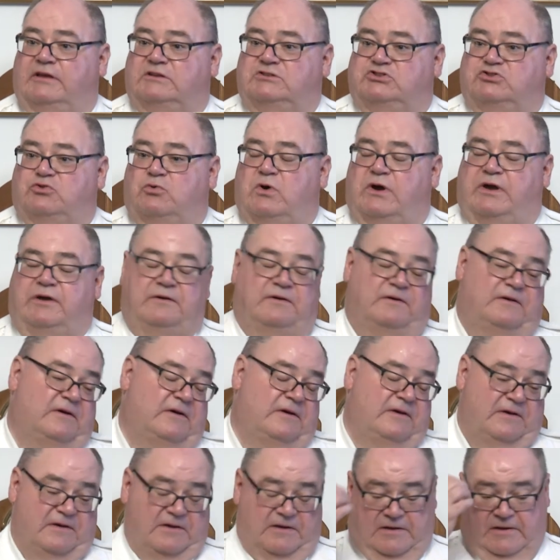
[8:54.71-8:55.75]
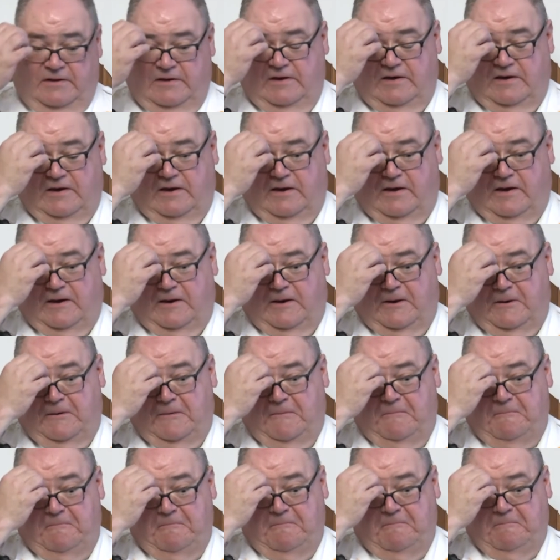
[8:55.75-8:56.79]
enjoy.
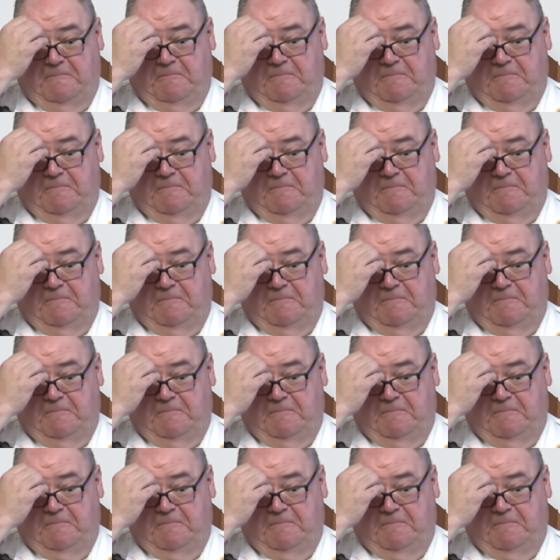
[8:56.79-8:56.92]
Um,